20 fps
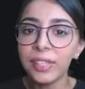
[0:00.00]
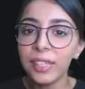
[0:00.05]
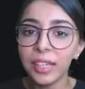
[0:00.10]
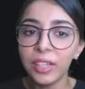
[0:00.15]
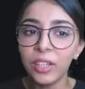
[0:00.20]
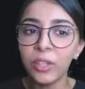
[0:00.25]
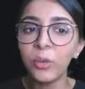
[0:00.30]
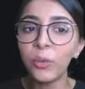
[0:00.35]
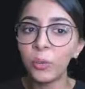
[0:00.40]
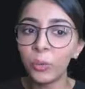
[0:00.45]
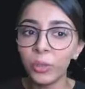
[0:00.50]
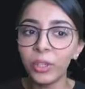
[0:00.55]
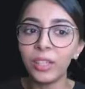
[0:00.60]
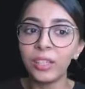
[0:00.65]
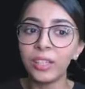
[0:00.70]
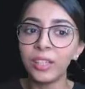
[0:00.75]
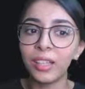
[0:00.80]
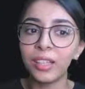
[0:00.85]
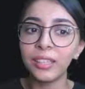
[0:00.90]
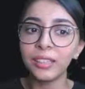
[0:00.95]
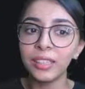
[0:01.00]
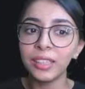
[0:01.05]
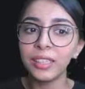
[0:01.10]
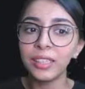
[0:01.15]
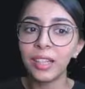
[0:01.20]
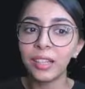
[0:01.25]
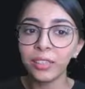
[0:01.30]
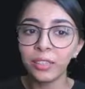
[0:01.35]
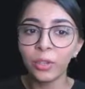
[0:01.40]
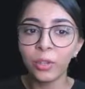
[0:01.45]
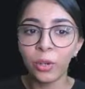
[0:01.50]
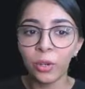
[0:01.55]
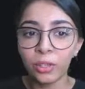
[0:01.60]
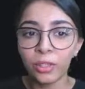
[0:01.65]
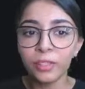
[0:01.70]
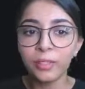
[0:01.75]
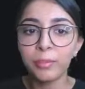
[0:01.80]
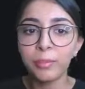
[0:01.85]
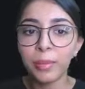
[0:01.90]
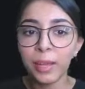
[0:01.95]
said a word until I'd
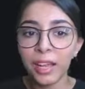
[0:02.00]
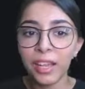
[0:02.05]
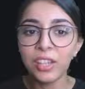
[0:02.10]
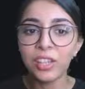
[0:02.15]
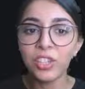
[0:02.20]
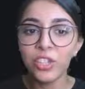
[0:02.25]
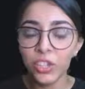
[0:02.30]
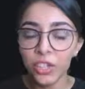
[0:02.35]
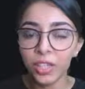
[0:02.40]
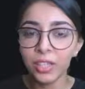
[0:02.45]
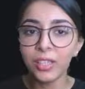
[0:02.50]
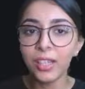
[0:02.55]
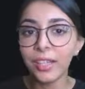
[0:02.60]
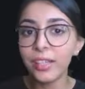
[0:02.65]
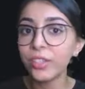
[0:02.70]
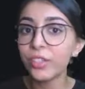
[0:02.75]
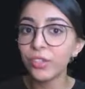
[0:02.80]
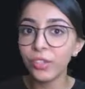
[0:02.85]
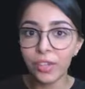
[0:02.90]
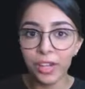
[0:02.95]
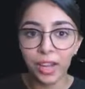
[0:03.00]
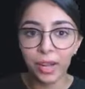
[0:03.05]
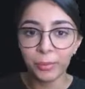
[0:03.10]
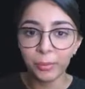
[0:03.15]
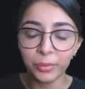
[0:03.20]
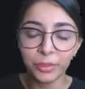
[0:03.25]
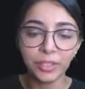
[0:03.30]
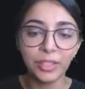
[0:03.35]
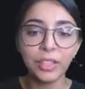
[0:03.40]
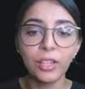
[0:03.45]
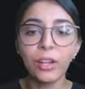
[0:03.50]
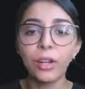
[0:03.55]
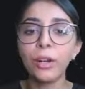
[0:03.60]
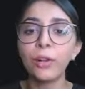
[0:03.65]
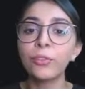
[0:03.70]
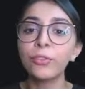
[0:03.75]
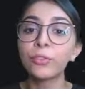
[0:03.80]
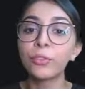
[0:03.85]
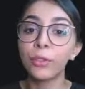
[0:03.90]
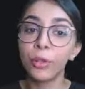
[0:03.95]
got the bag shut and strapped.
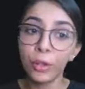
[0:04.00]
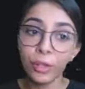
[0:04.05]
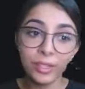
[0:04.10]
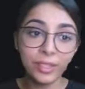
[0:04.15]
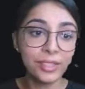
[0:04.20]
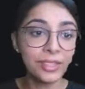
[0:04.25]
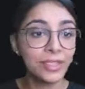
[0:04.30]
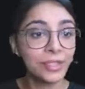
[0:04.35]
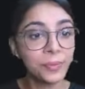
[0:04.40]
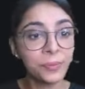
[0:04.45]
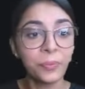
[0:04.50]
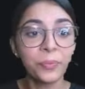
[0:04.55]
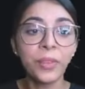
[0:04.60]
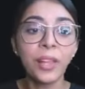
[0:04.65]
Of course.